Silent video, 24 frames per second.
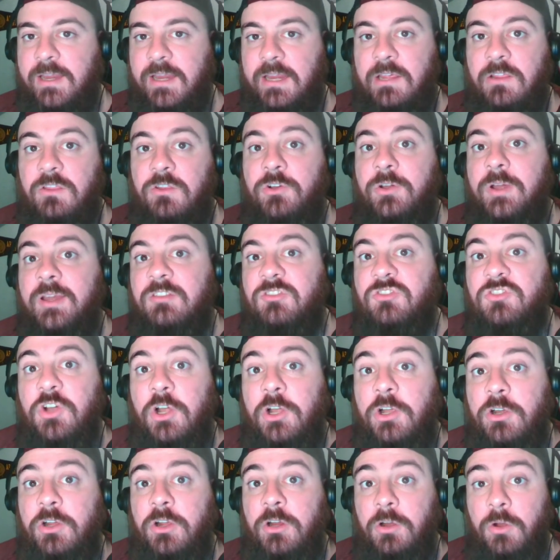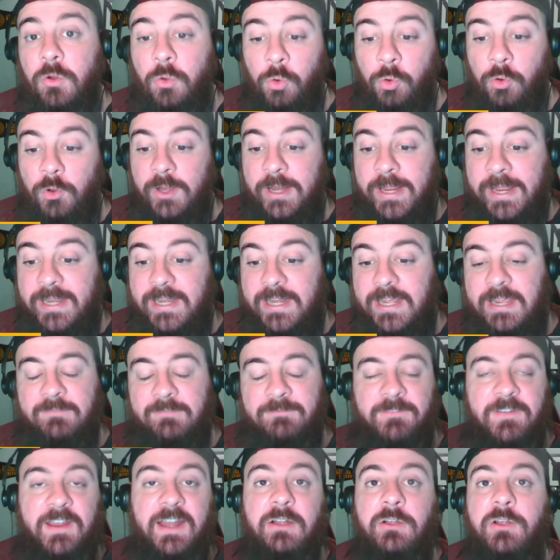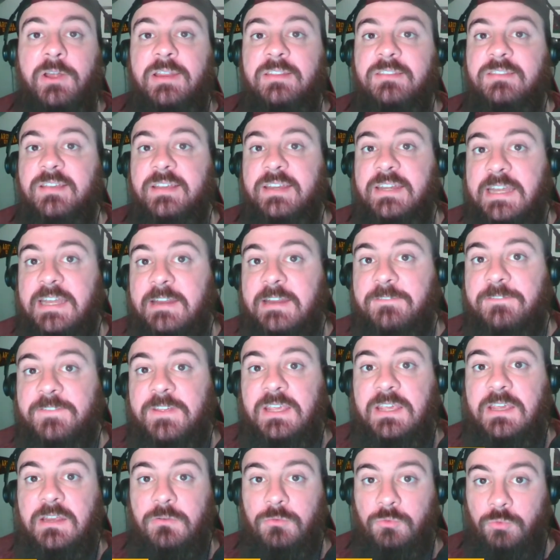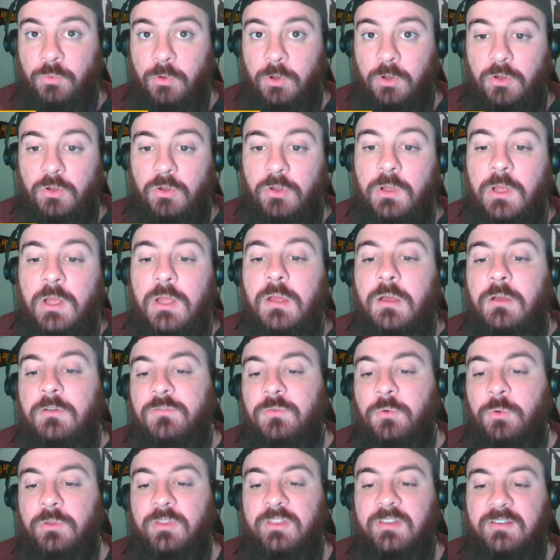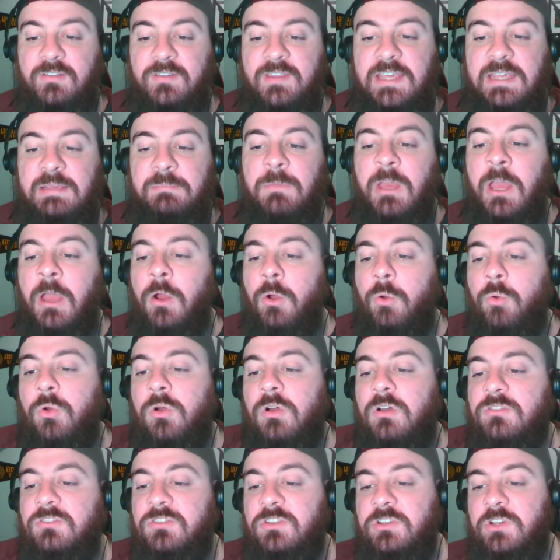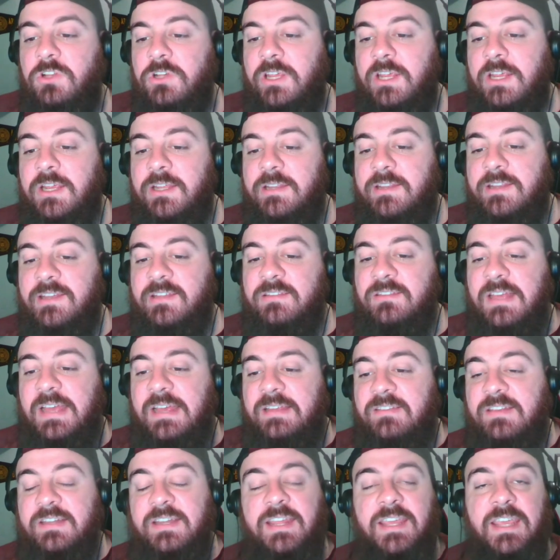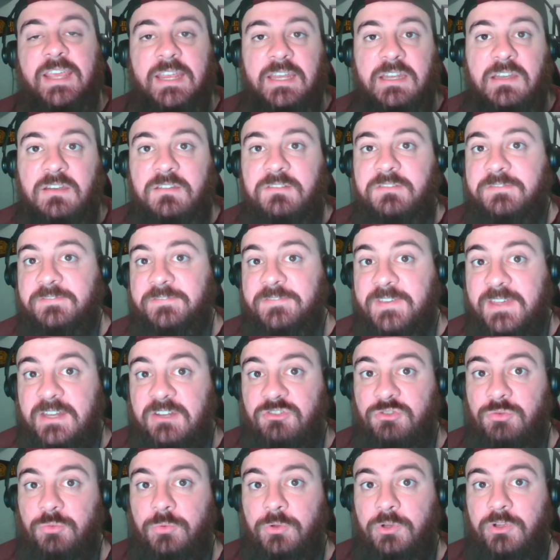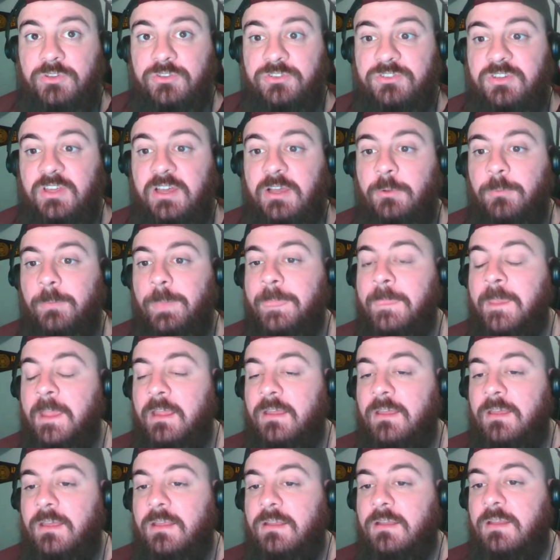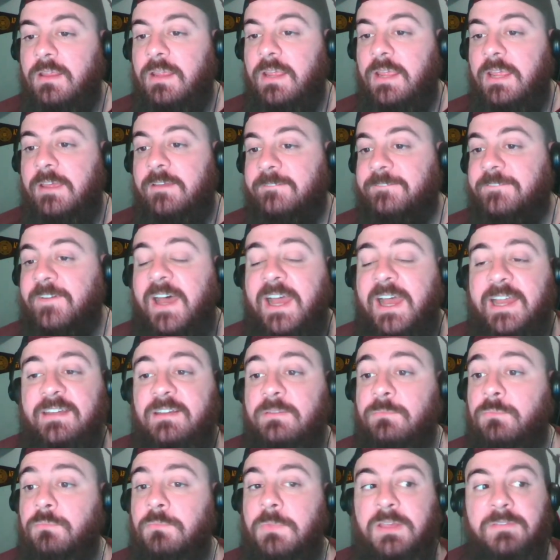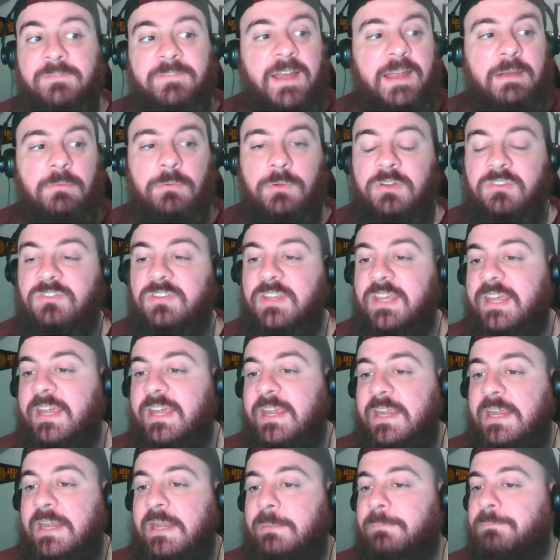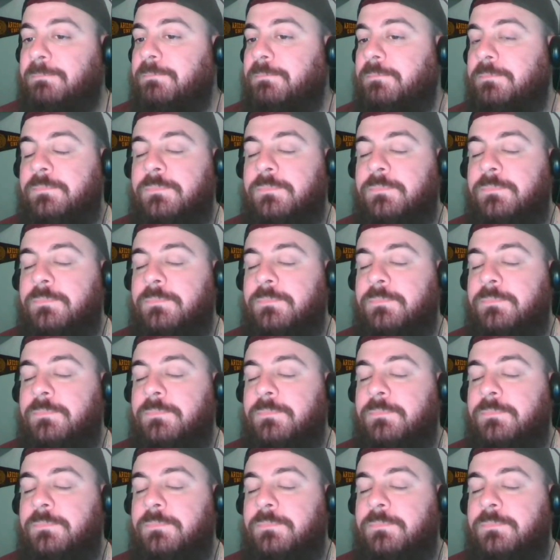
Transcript: either a starter or in a very significant role for the team. We're also looking at this as an individual. So if I were to say